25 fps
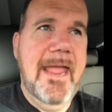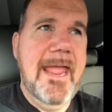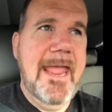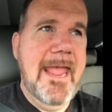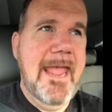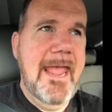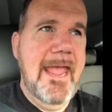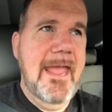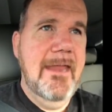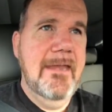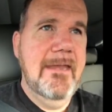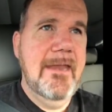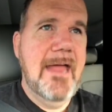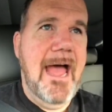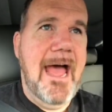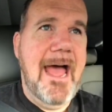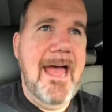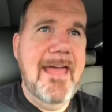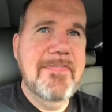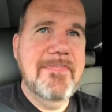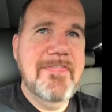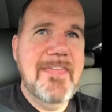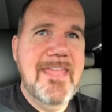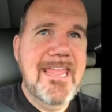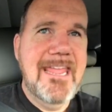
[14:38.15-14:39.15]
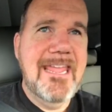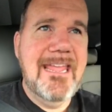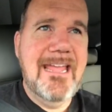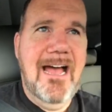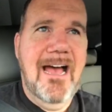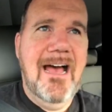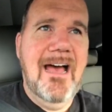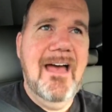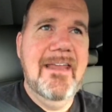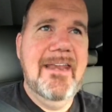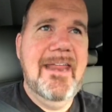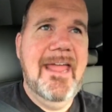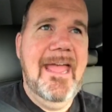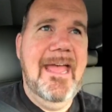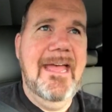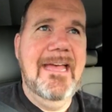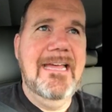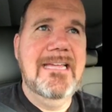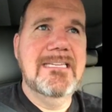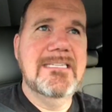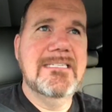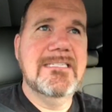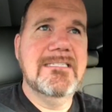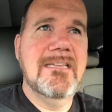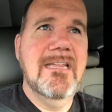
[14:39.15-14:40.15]
And I think God
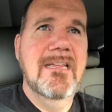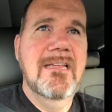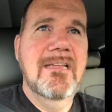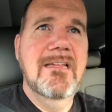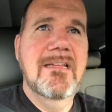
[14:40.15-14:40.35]
has